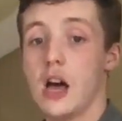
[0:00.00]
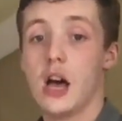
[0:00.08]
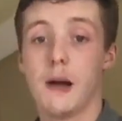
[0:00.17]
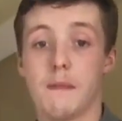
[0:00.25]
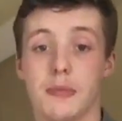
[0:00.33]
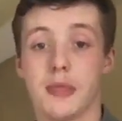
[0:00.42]

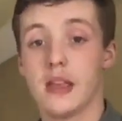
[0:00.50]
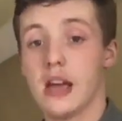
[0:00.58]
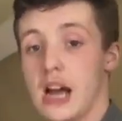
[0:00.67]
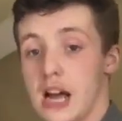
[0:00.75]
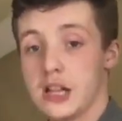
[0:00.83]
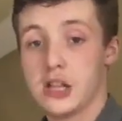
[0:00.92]

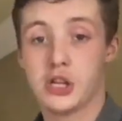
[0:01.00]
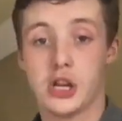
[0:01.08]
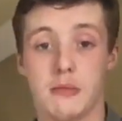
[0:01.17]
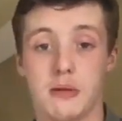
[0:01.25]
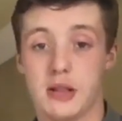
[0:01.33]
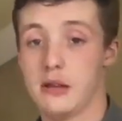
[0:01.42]
at the
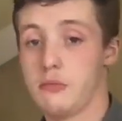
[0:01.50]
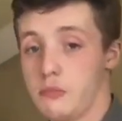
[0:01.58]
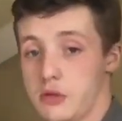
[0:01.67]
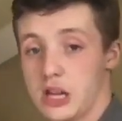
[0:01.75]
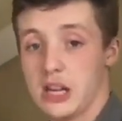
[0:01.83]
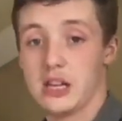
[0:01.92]
gym, and then
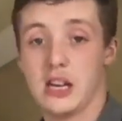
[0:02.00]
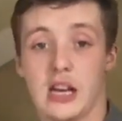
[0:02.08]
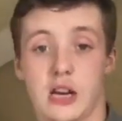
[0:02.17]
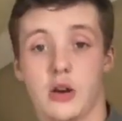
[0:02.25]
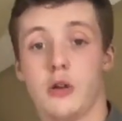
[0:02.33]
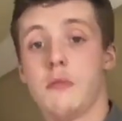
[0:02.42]
Saturday
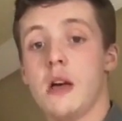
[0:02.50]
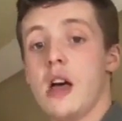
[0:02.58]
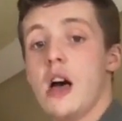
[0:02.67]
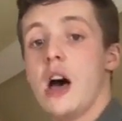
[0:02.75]
at home,